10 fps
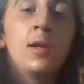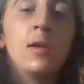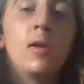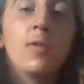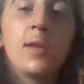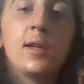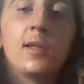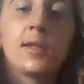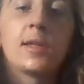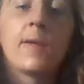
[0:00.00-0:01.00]
no, they
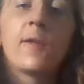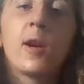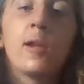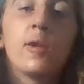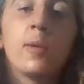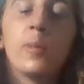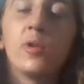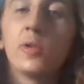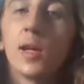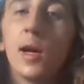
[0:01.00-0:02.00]
just have color on
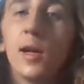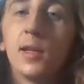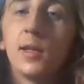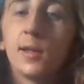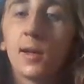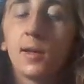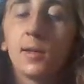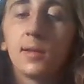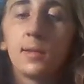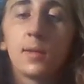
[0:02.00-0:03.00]
both sides,
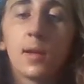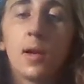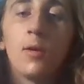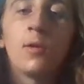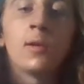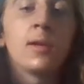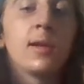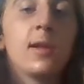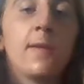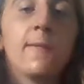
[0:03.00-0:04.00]
because, I don't know,
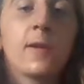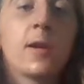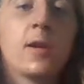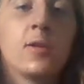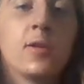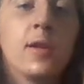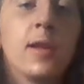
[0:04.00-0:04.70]
they live in a country